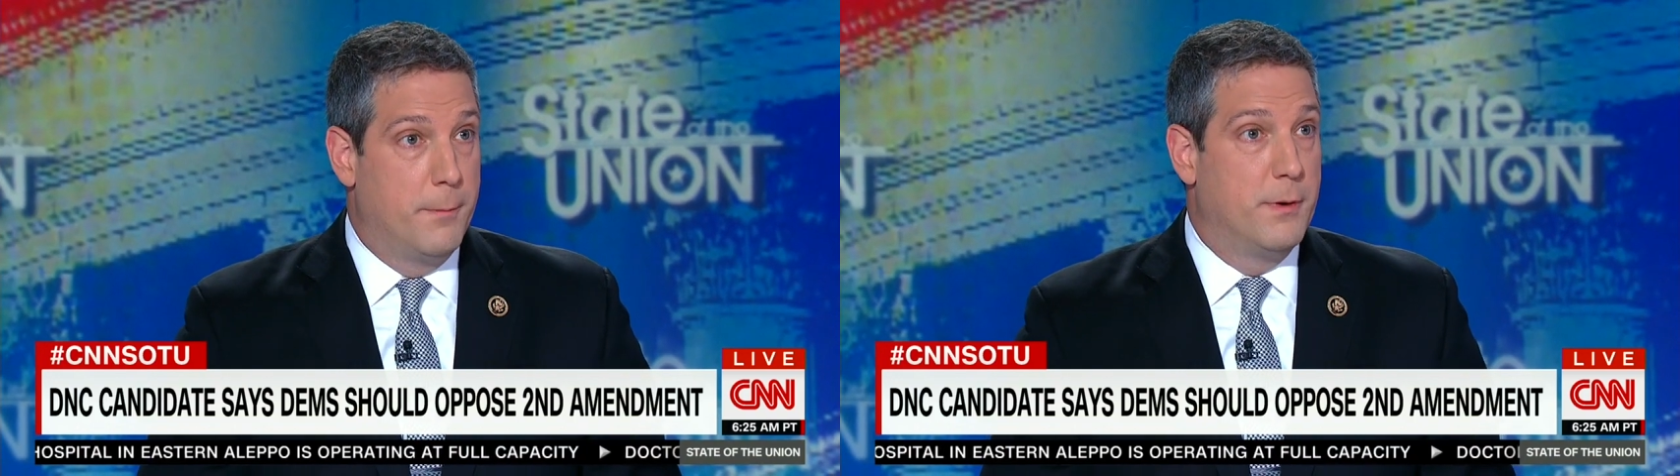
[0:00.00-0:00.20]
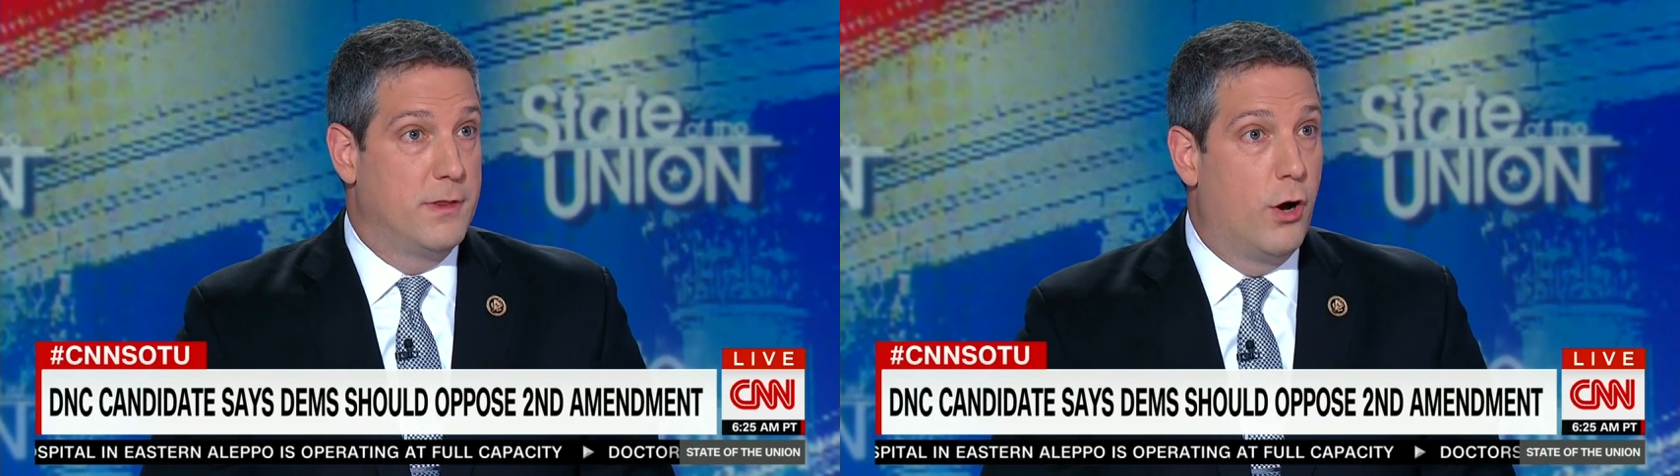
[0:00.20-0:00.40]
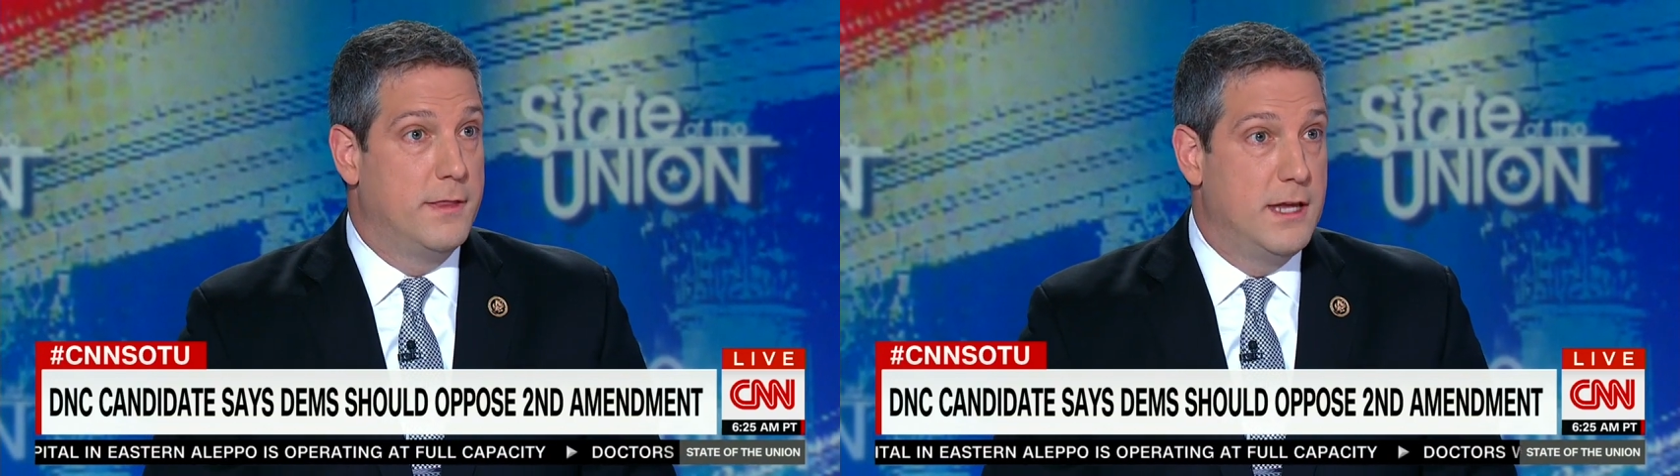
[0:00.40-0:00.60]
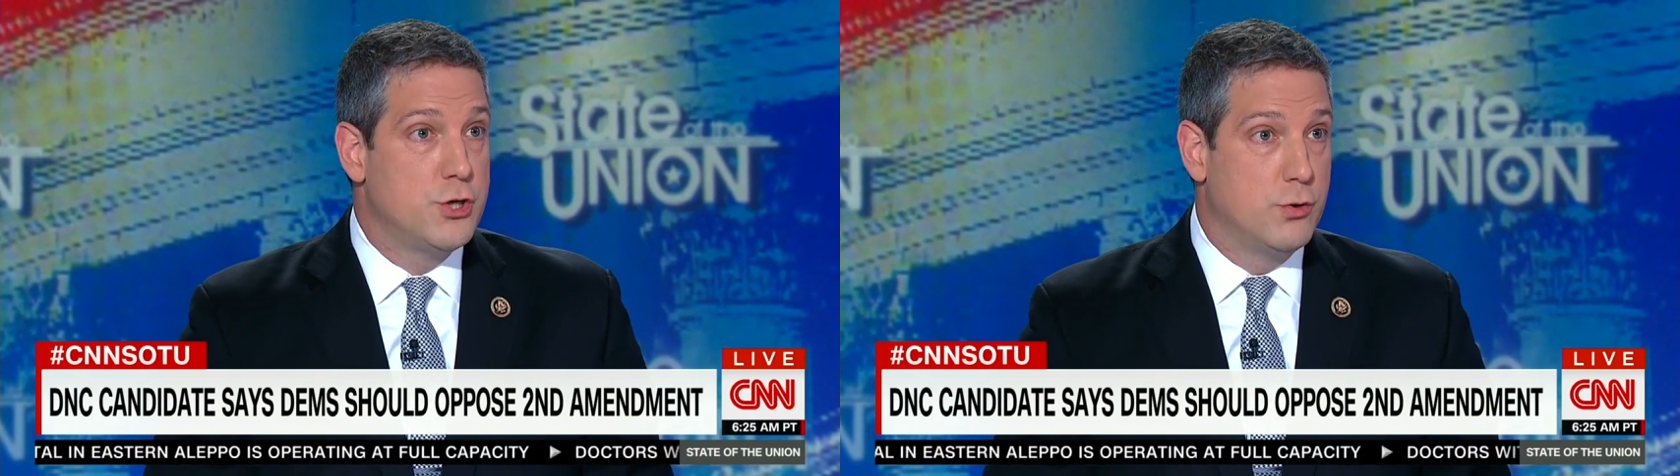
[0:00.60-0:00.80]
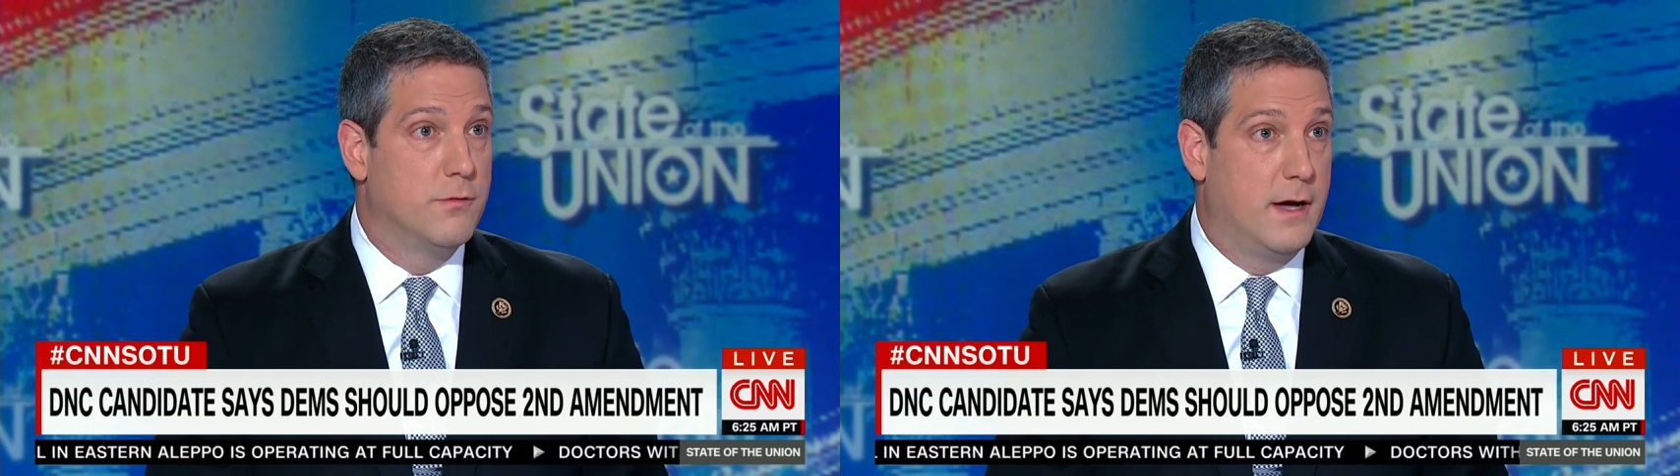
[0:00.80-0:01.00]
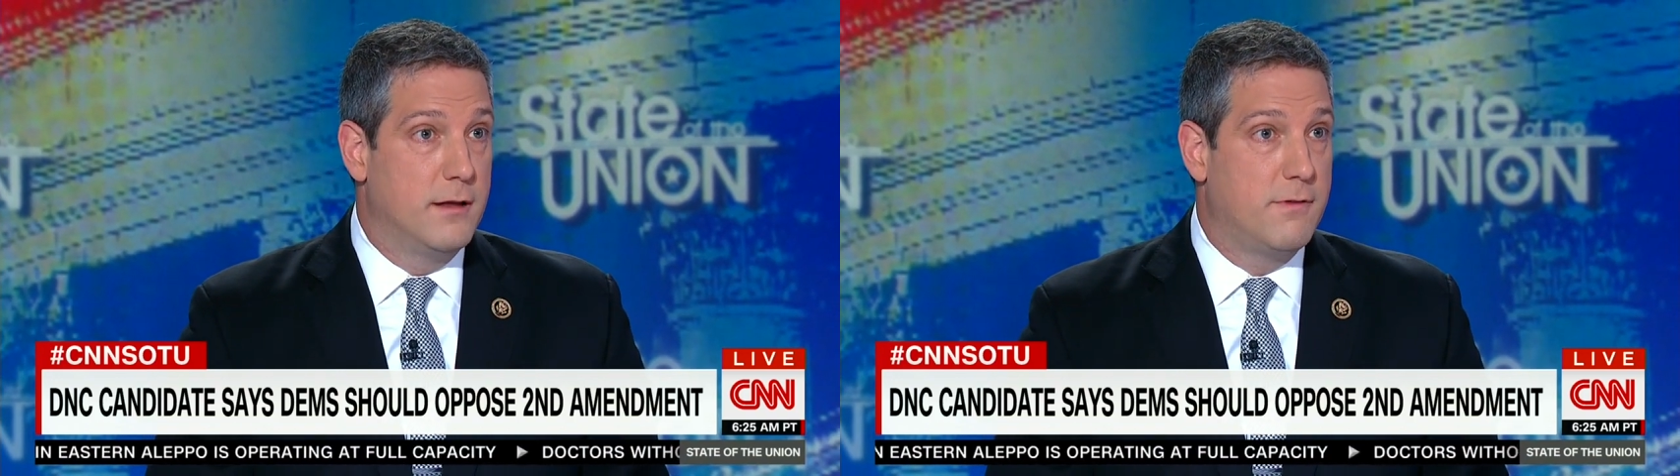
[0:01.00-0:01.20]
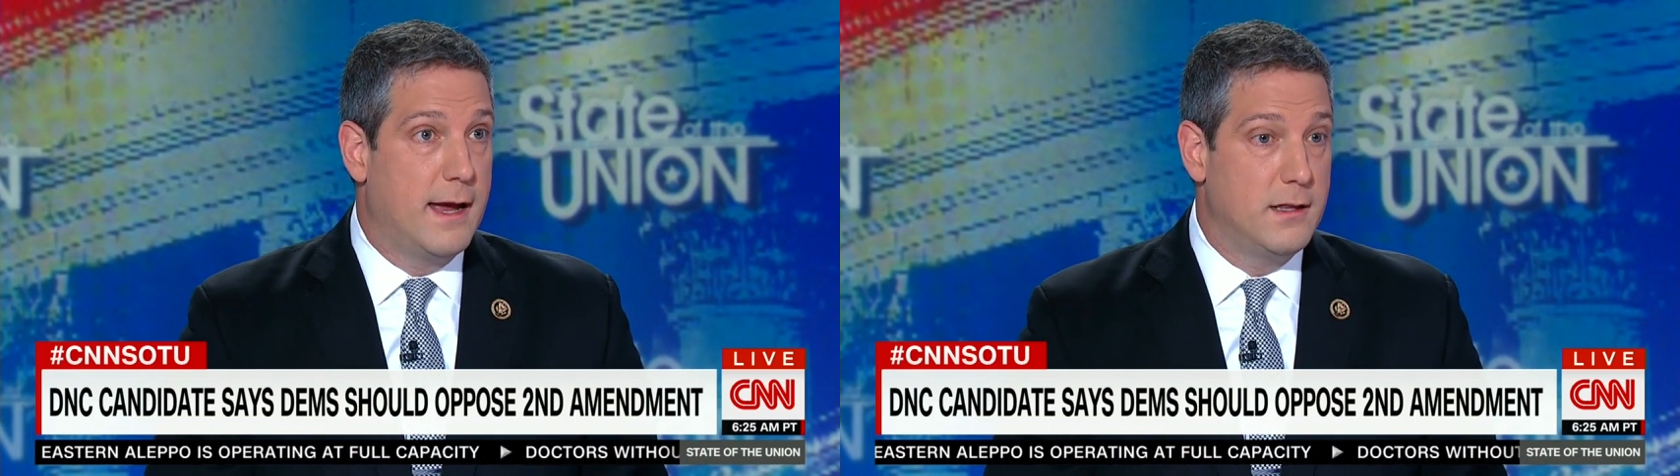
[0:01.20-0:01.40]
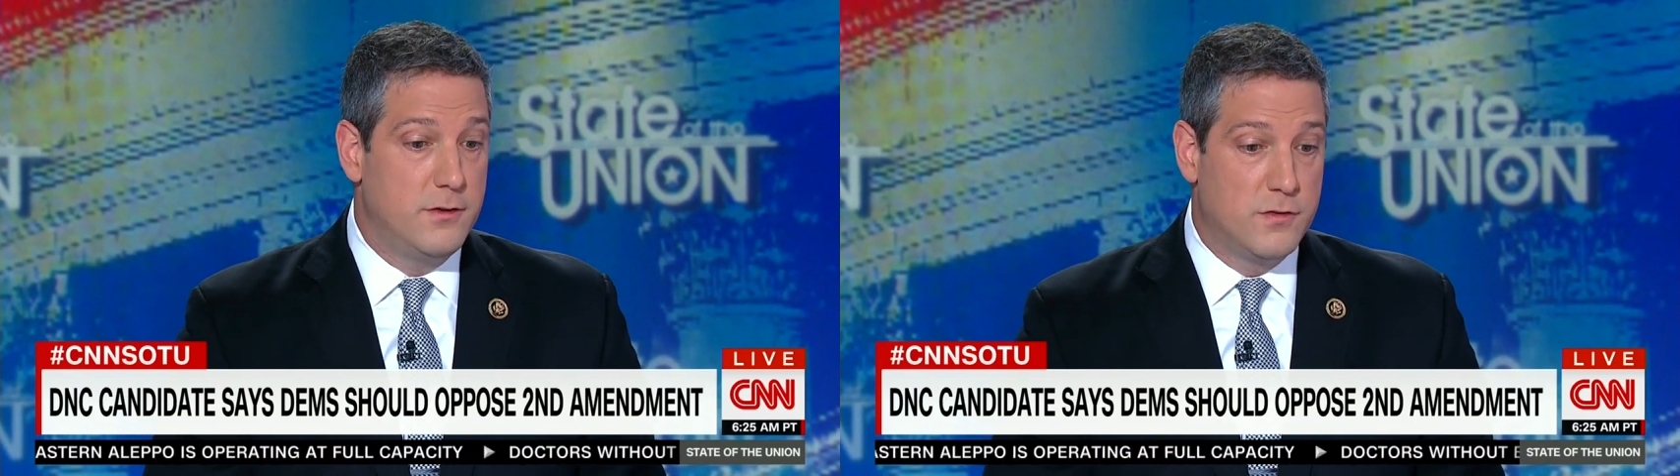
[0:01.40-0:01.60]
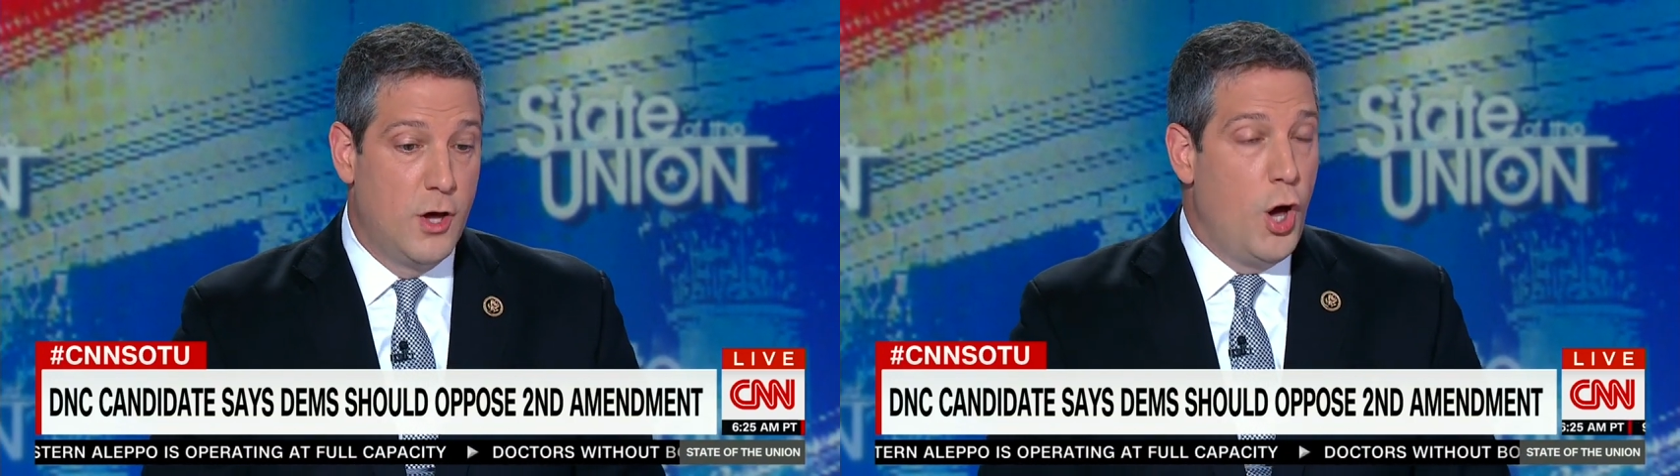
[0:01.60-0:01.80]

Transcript: But on the issue of gun violence,